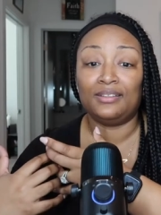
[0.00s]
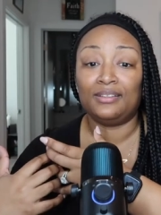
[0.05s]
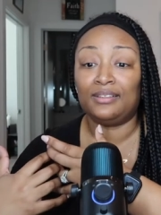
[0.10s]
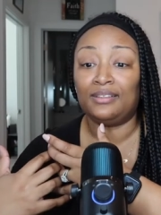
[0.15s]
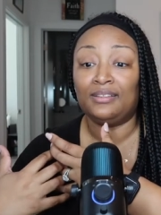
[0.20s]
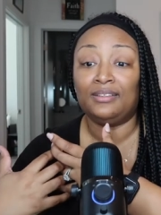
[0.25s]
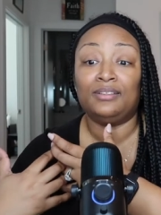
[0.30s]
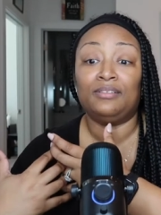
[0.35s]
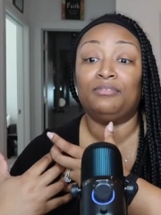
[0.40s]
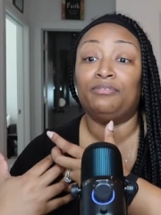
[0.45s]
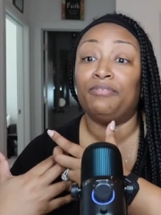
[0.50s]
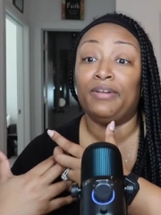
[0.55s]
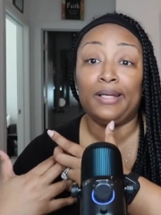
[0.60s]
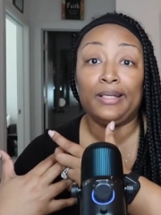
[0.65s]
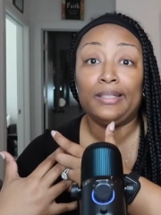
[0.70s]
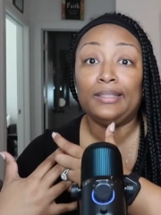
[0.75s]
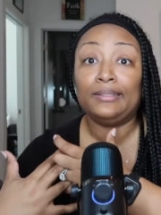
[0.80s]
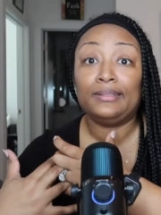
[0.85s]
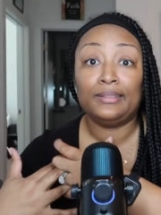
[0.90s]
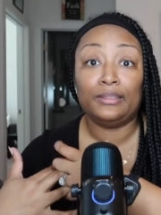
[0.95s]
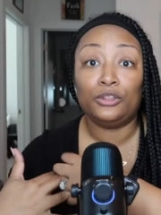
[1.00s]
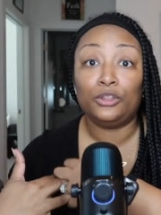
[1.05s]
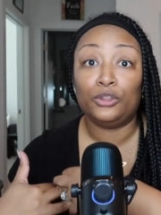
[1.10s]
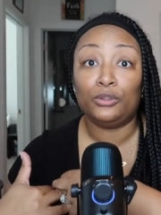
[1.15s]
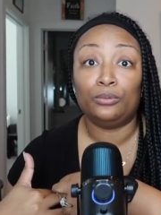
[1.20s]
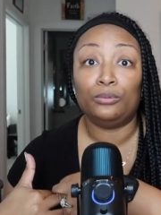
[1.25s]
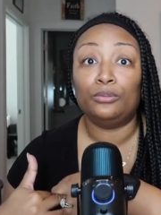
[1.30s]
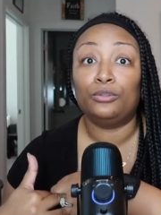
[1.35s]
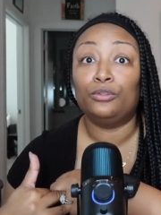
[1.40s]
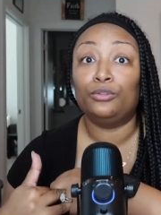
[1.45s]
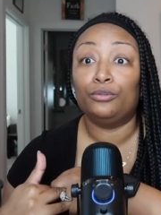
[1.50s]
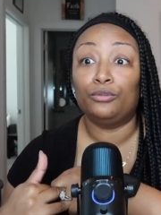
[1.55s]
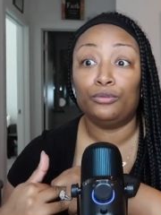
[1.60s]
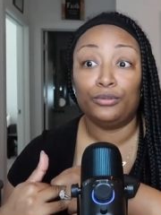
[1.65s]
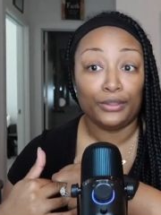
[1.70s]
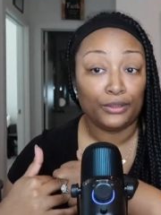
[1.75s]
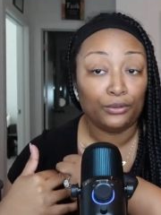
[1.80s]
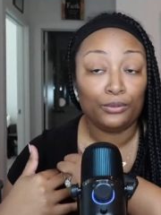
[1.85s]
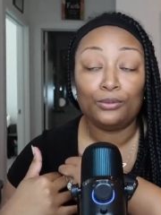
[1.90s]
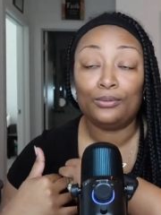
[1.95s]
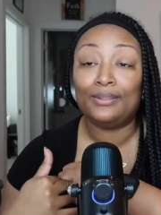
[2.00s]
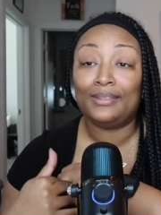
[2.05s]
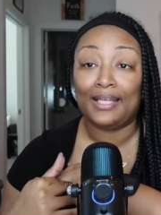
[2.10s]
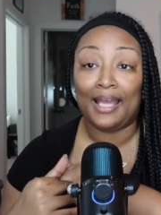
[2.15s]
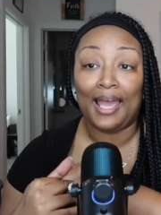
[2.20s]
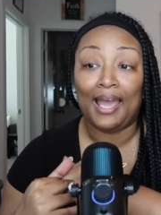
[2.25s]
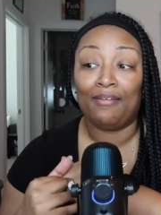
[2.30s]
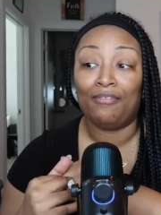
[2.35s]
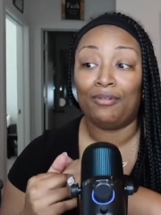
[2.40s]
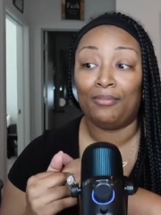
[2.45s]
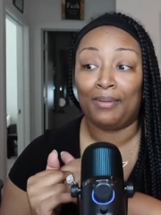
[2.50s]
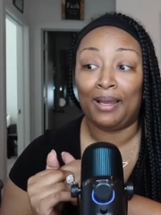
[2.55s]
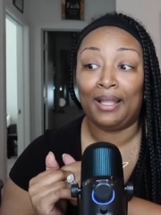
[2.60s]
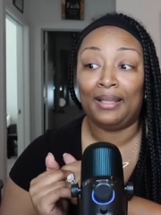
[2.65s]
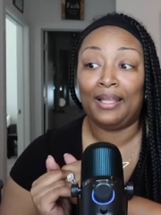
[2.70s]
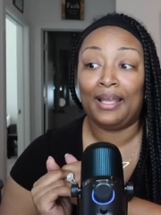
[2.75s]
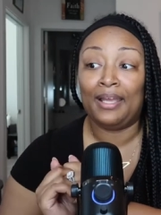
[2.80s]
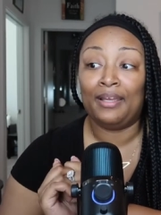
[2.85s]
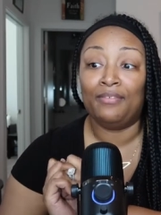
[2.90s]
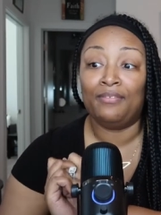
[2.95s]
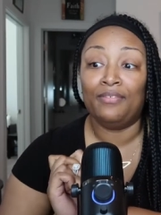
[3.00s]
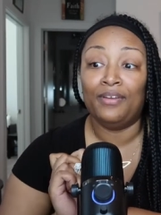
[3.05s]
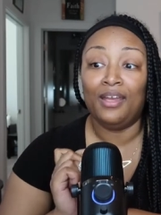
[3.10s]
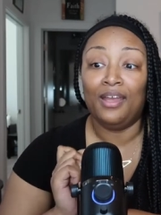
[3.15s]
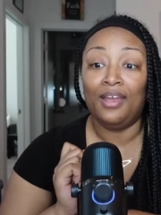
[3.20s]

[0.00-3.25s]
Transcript: is very essential critical to have in my life